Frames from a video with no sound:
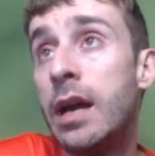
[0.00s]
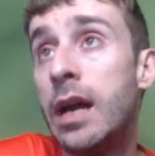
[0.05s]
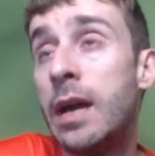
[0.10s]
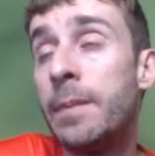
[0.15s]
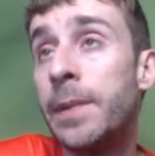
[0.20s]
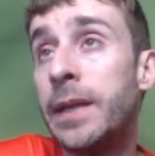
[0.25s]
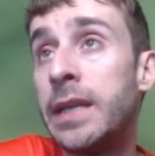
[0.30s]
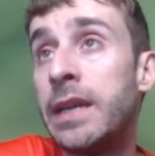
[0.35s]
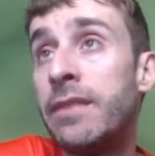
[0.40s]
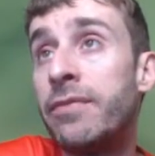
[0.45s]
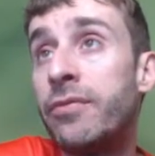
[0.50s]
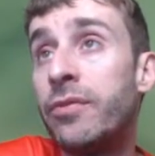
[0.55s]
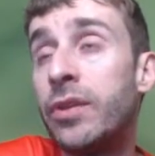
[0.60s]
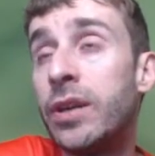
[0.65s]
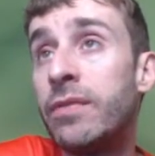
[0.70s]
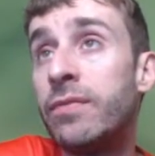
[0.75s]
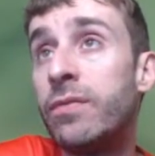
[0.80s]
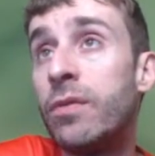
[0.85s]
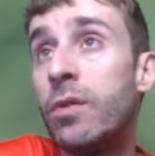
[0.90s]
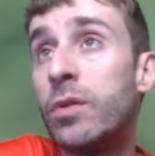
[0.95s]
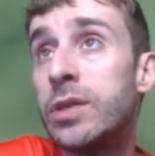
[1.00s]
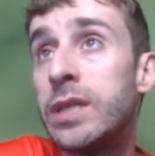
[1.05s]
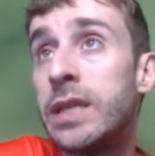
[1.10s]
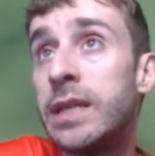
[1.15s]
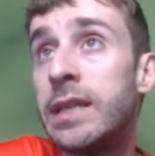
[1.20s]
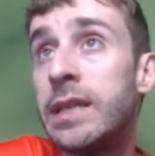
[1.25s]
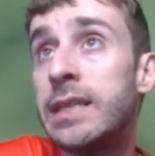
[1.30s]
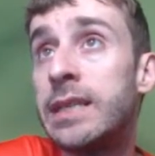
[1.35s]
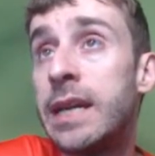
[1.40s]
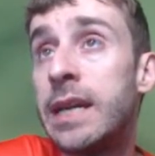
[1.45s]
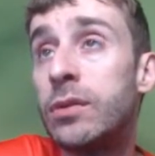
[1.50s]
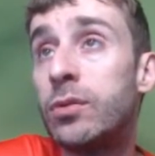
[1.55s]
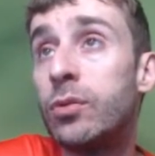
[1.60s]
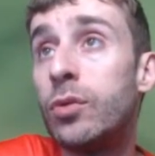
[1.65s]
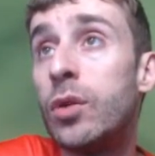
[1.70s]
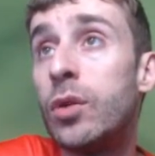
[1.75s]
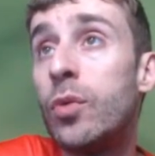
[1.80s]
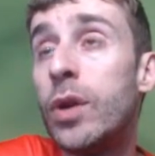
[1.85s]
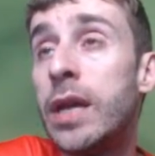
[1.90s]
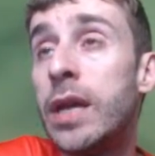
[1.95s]
I played f3, forcing this knight to
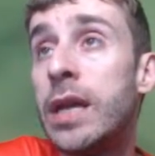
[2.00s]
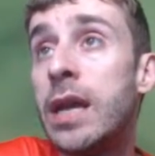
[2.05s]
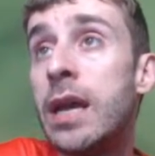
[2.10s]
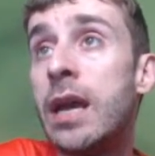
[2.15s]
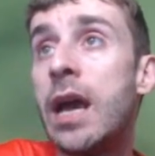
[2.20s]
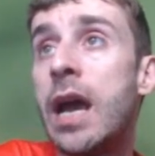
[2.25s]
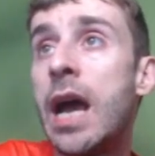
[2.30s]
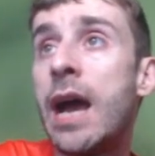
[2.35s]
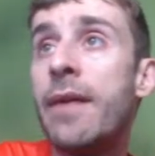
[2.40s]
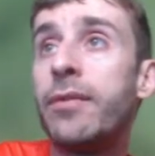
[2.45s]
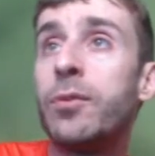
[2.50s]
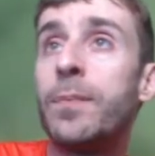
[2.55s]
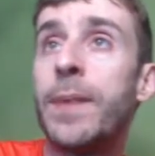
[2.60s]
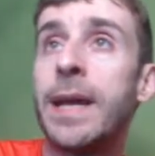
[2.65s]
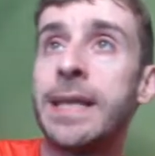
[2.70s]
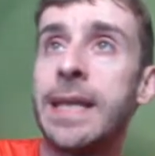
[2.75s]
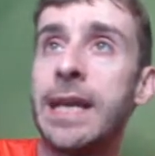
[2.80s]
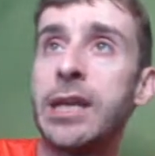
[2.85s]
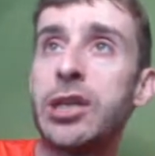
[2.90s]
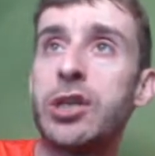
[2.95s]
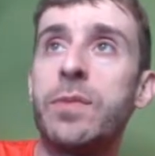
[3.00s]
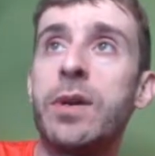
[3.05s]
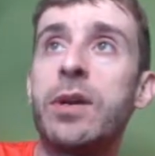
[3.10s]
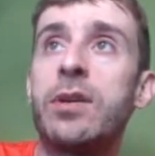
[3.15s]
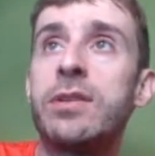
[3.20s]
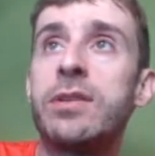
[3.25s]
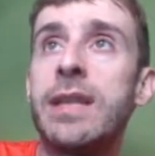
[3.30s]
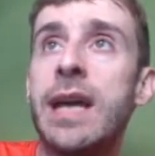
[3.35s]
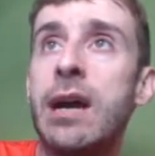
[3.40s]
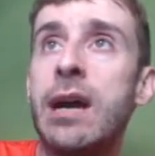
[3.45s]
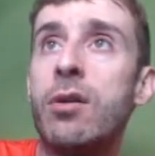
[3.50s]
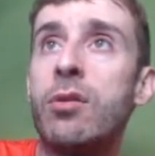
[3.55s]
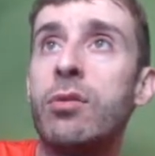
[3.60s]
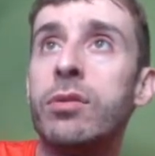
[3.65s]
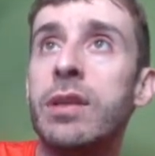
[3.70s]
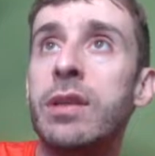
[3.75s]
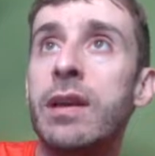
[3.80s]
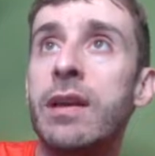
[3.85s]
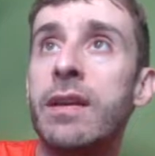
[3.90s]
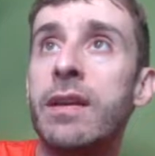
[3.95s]
go away. I have to pay attention because now
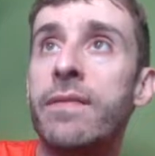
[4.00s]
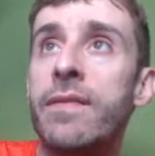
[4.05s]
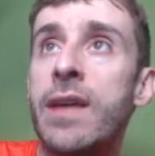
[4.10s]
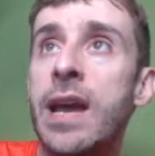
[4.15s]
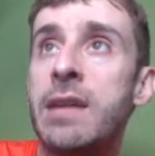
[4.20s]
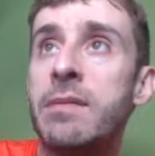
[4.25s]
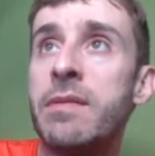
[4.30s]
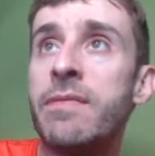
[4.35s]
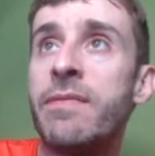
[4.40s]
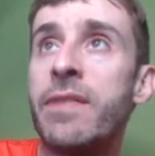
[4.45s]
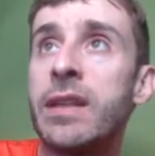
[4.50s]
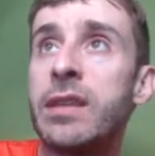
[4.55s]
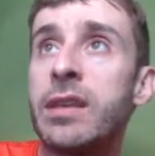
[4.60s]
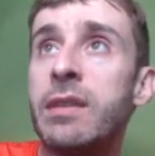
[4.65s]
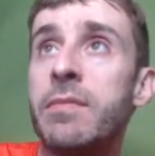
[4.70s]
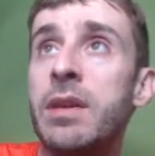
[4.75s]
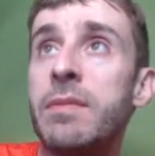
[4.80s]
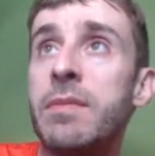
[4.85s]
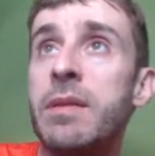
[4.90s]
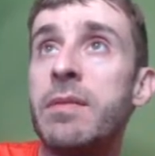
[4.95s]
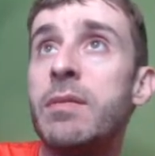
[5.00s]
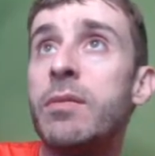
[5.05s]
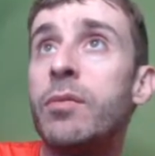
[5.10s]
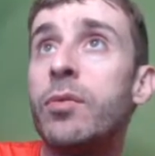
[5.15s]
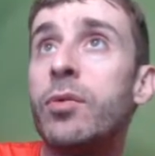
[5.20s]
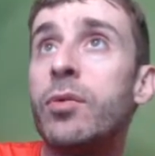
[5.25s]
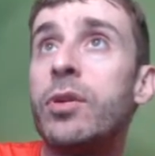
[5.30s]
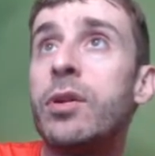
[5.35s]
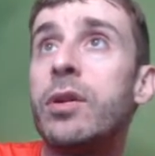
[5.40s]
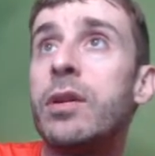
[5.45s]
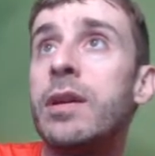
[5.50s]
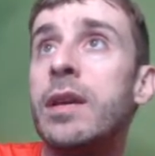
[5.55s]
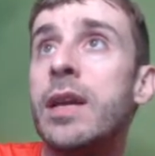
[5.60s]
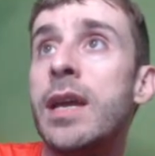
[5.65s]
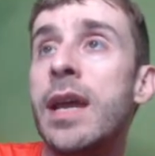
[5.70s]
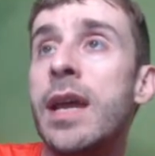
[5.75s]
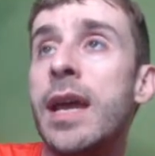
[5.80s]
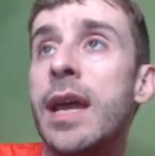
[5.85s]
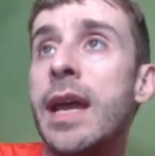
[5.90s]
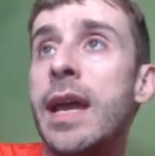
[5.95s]
the enemy threat can be maybe rook
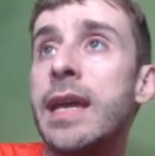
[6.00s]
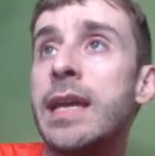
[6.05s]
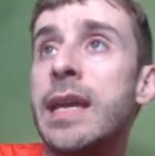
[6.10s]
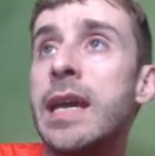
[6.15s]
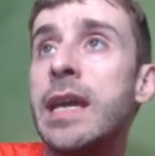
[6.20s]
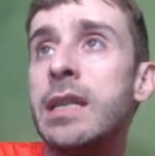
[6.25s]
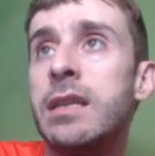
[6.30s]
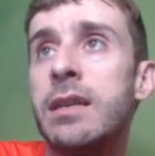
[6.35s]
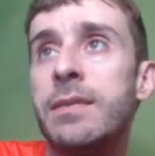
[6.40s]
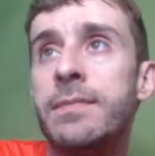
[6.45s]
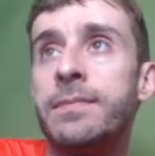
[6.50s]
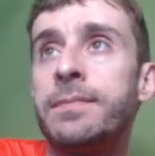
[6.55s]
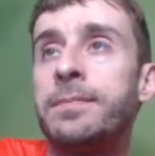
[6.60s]
a8.